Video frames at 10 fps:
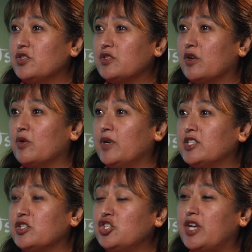So
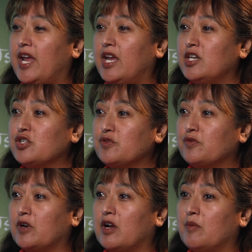it's a change
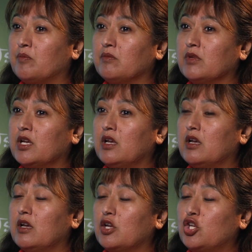from
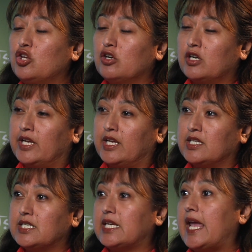
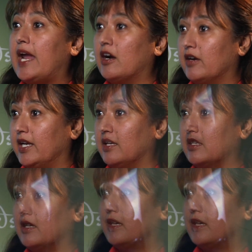curing to caring.